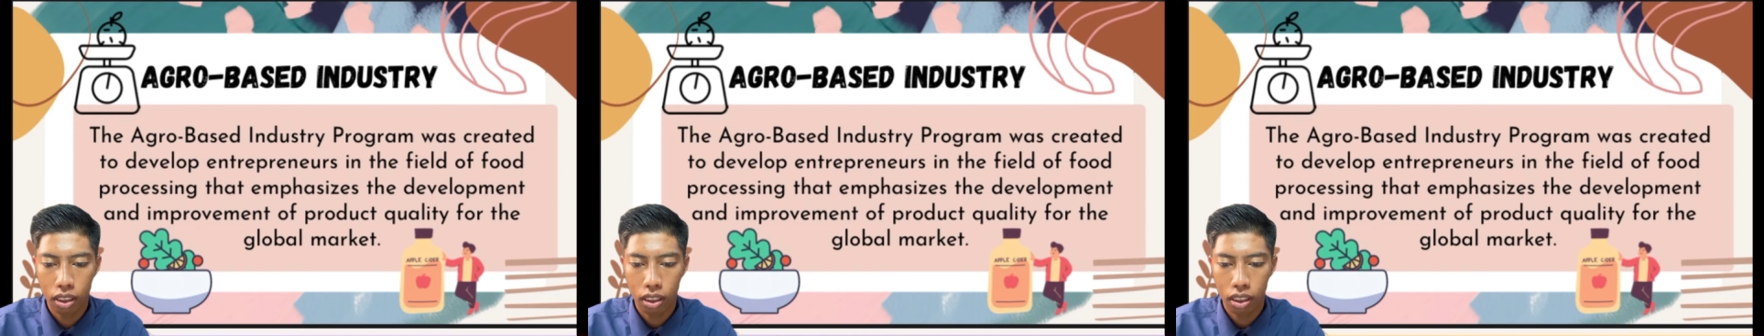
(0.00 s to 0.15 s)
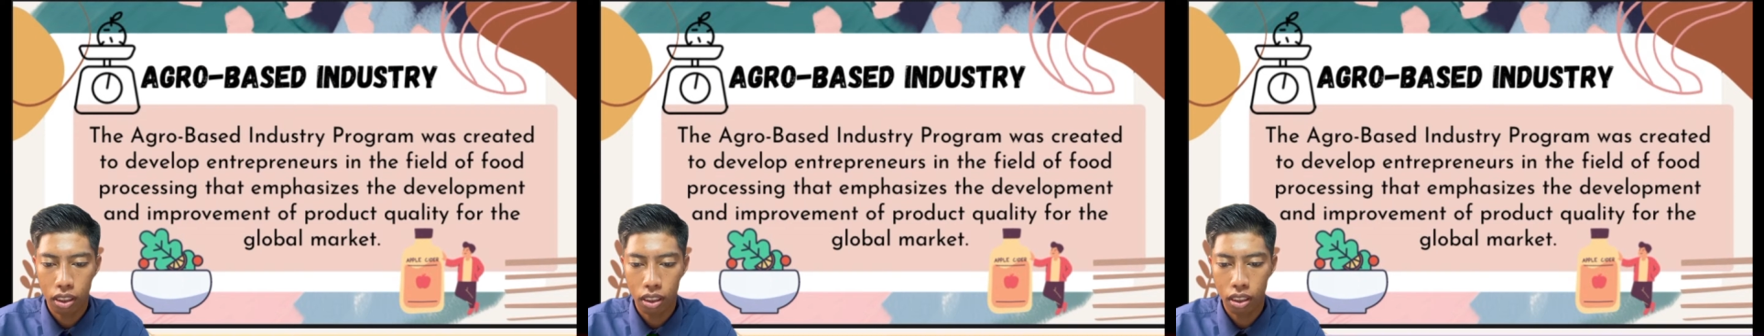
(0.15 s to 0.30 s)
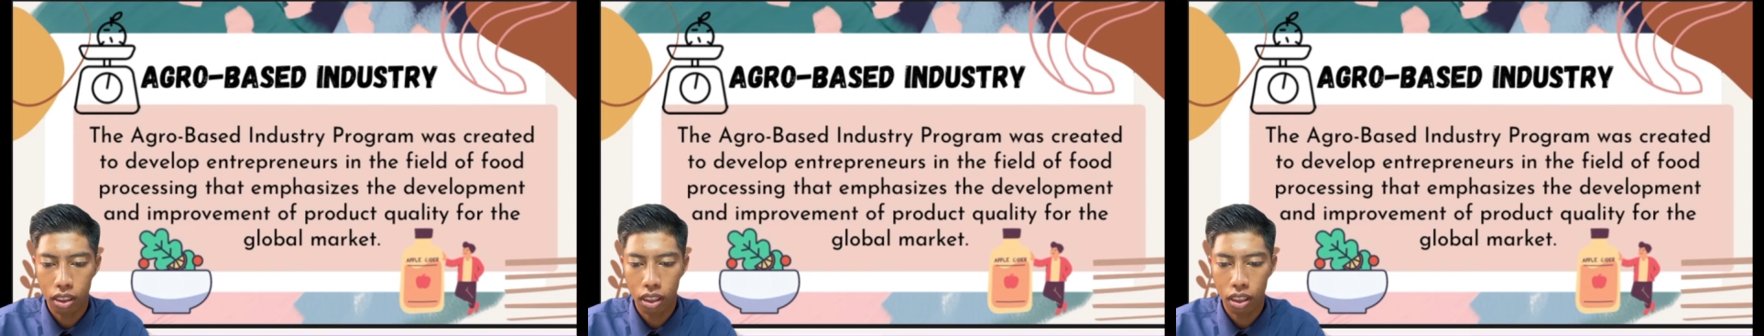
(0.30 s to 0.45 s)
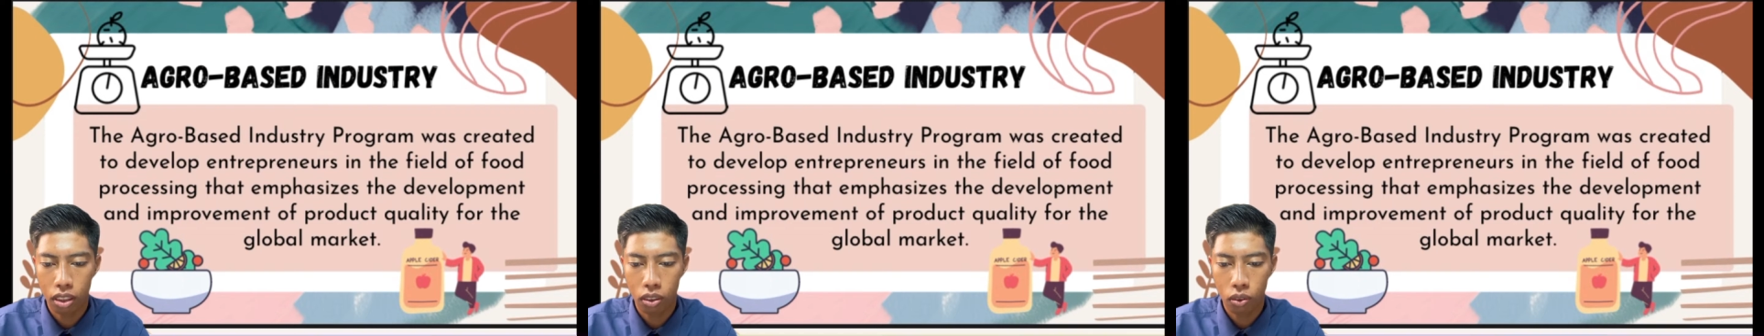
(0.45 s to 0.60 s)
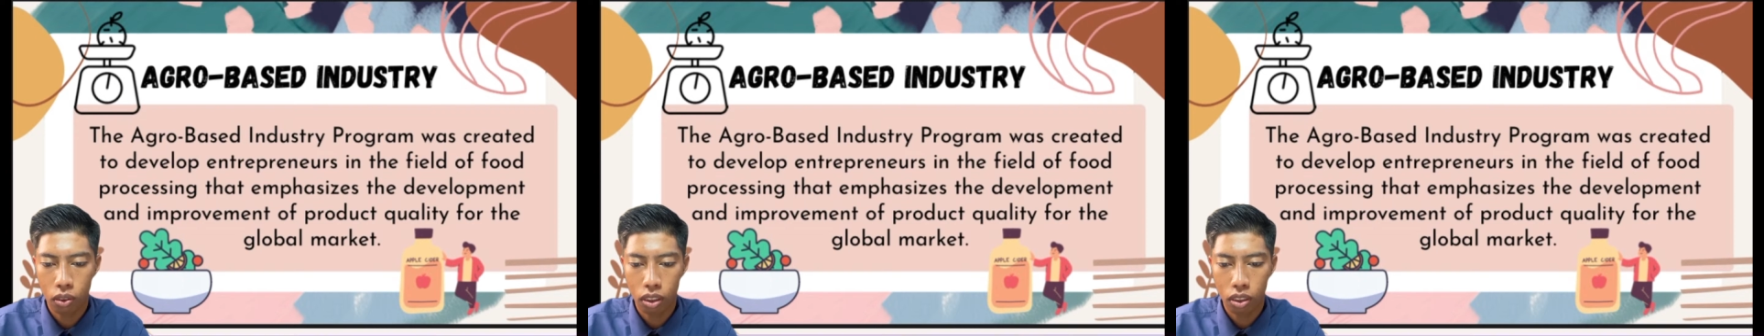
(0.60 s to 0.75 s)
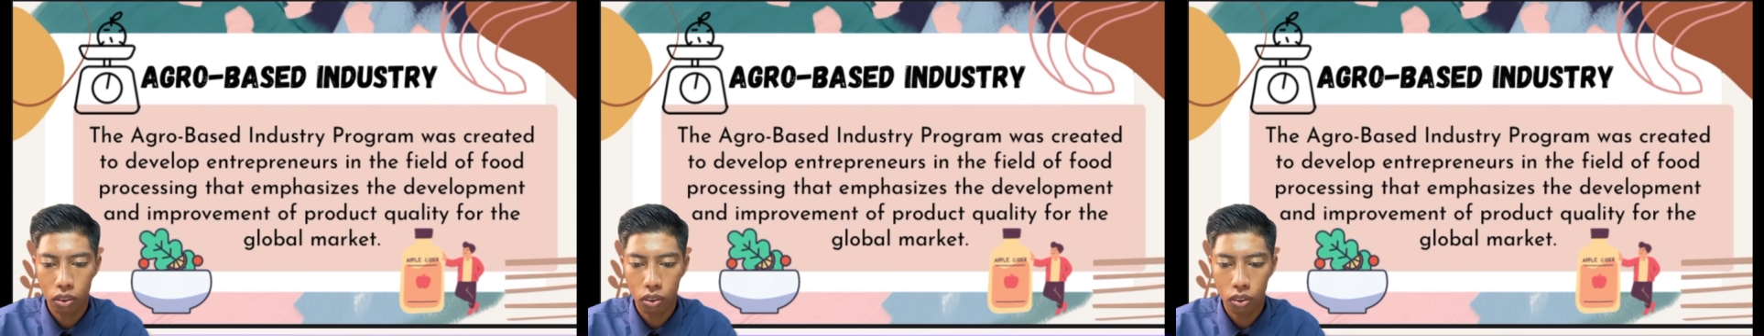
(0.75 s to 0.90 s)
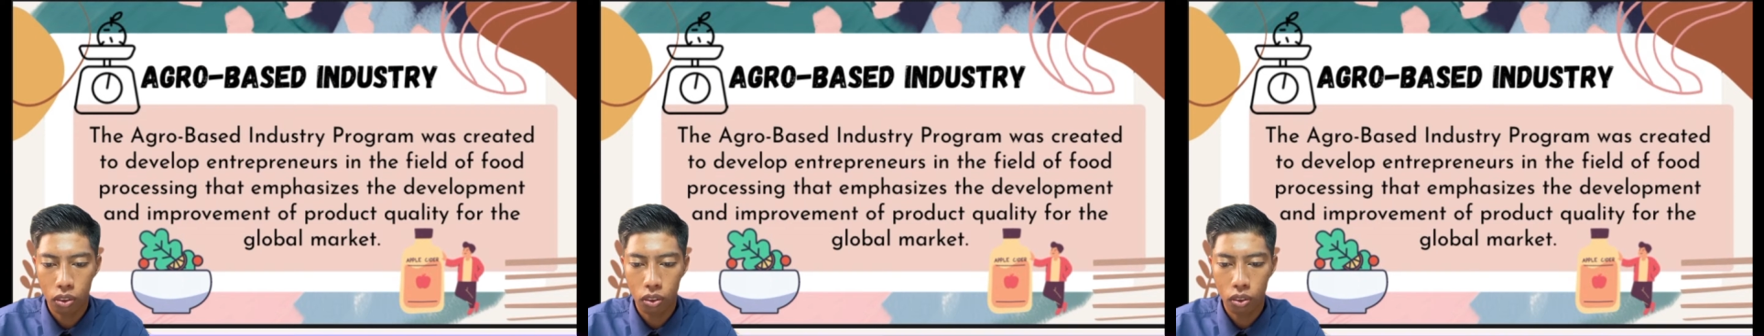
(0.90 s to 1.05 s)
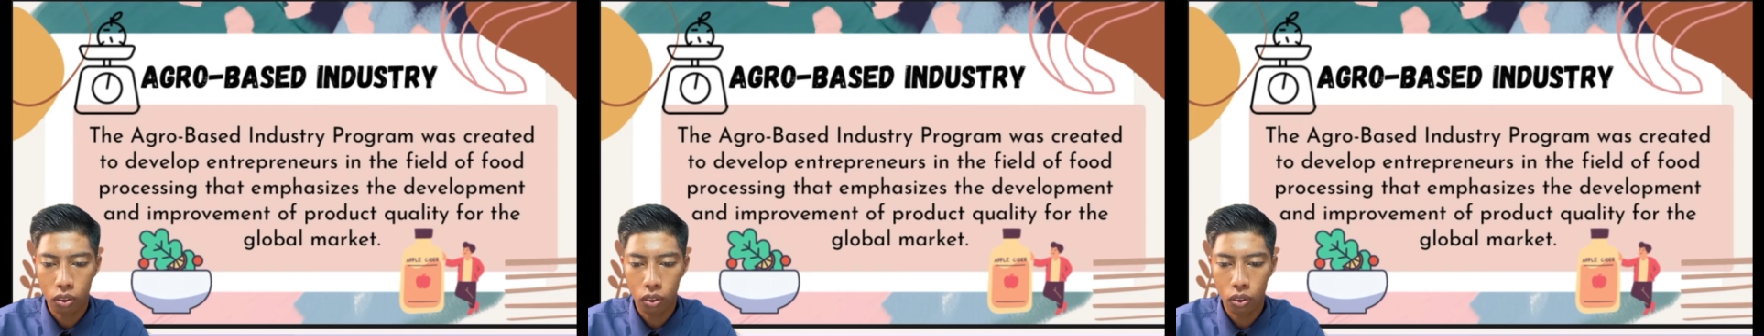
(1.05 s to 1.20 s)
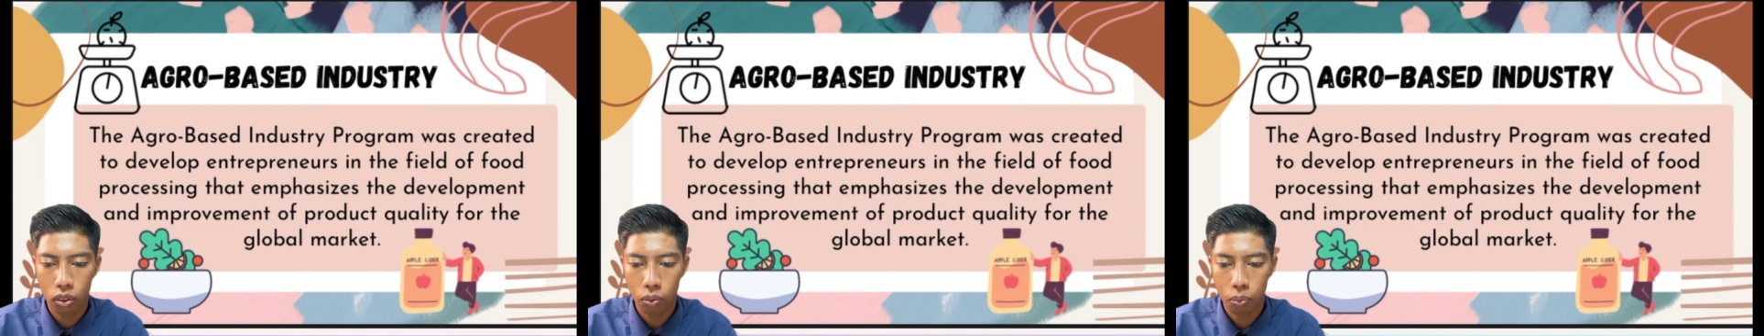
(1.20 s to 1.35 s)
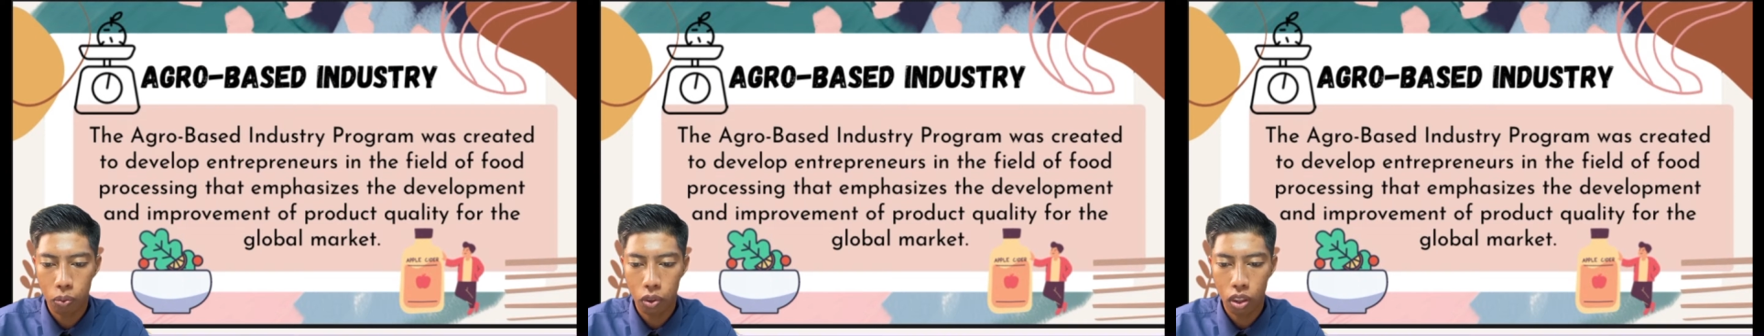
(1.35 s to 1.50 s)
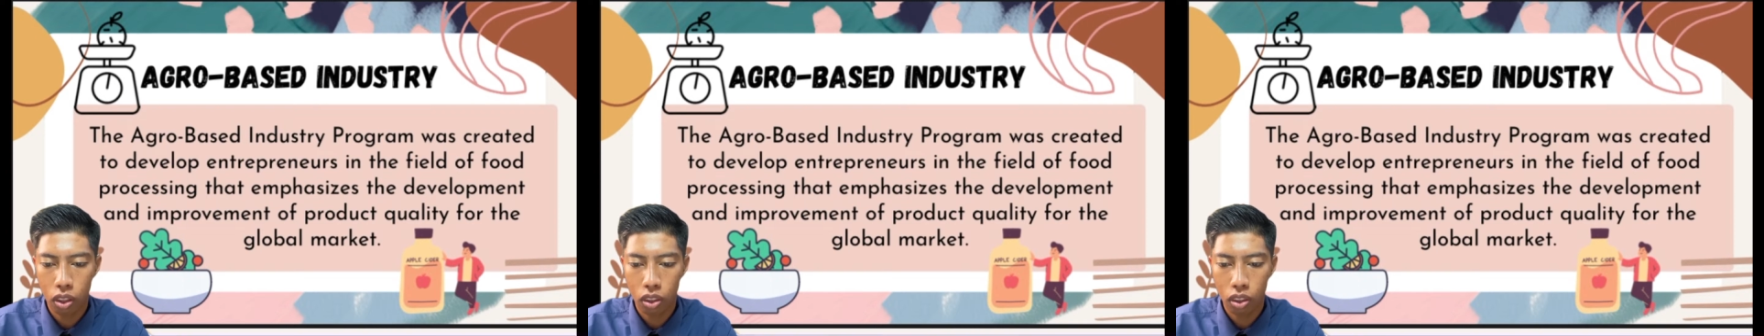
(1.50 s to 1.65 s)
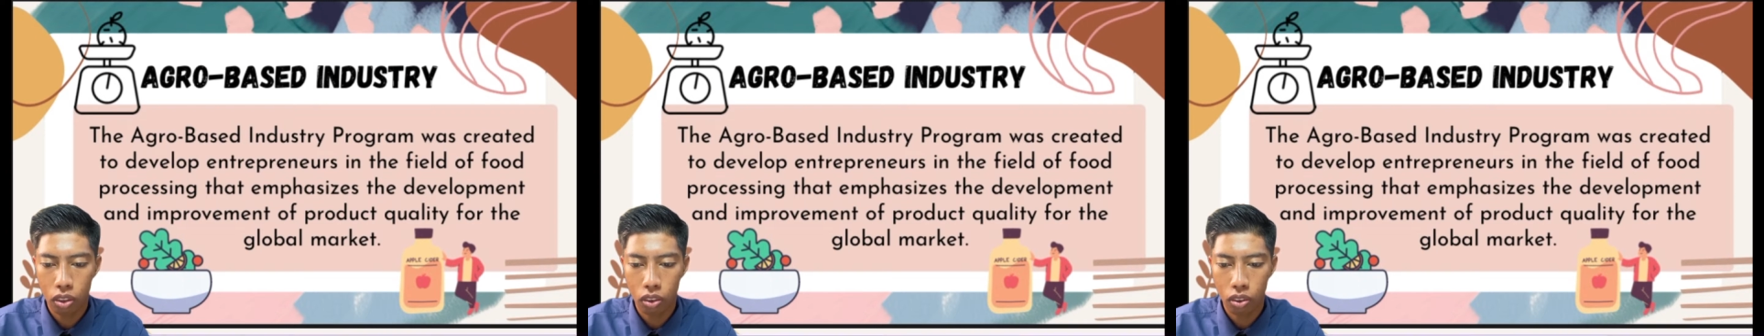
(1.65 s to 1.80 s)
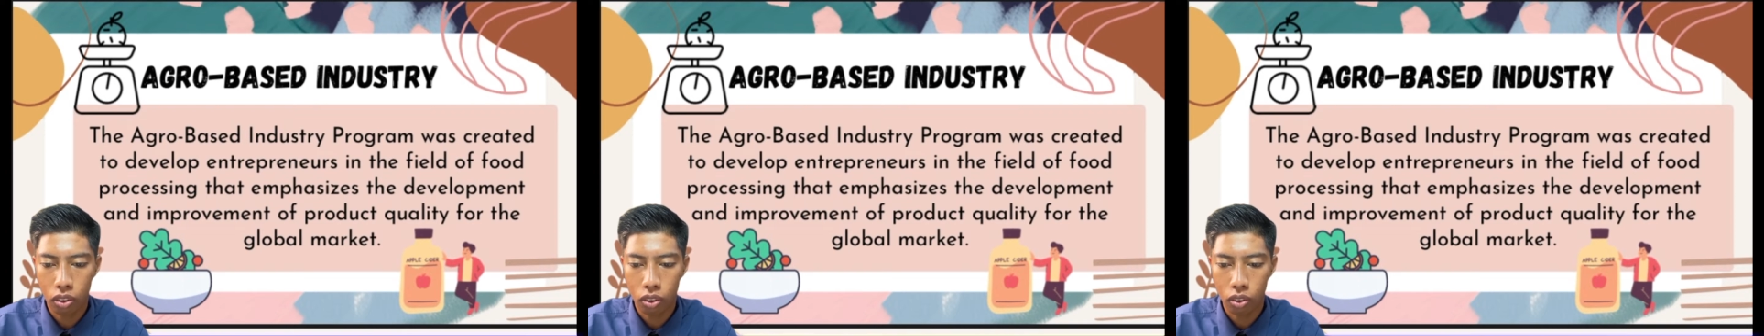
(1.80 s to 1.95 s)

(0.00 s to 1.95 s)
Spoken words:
agricultural product